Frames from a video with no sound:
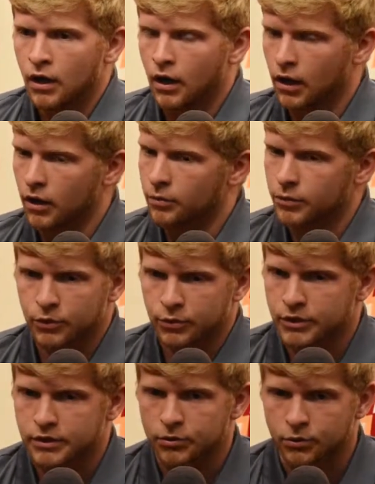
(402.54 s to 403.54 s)
But
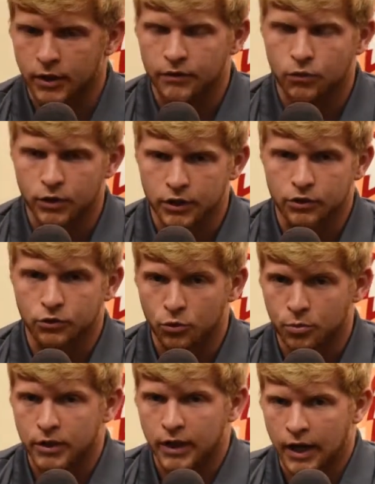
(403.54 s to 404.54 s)
we have a really good
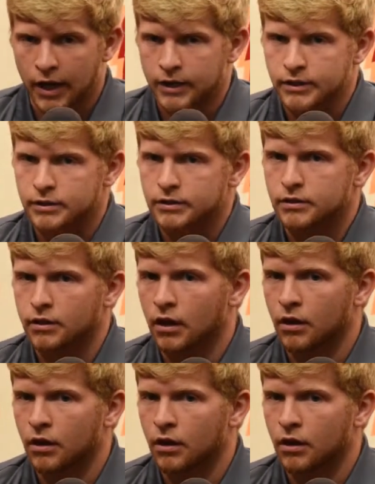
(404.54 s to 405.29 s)
group of guys.